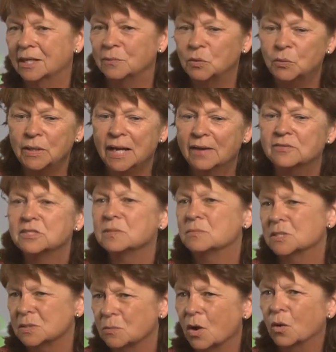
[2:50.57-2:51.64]
I mean, we have some
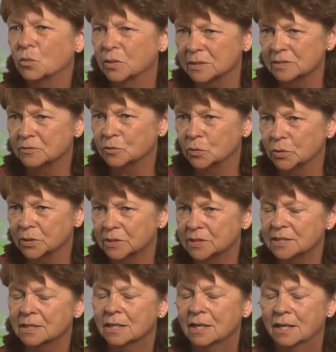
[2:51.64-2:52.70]
small
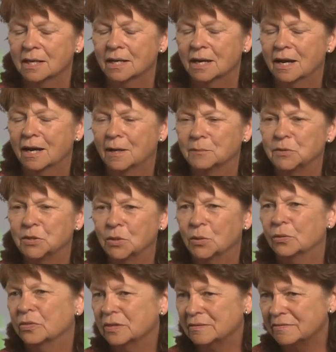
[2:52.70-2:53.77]
reservoirs, um, you
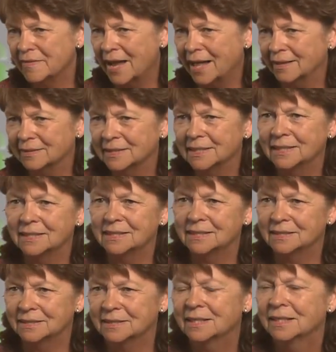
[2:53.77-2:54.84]
know, Thief Valley
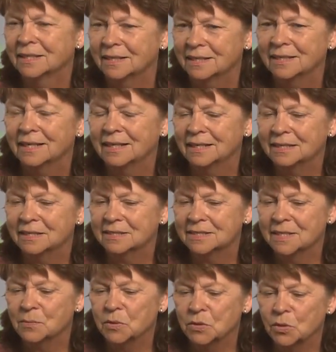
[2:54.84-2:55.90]
and, and
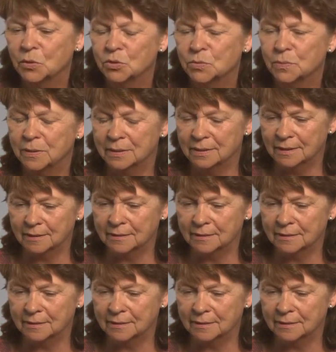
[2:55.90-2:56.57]
some of those, but,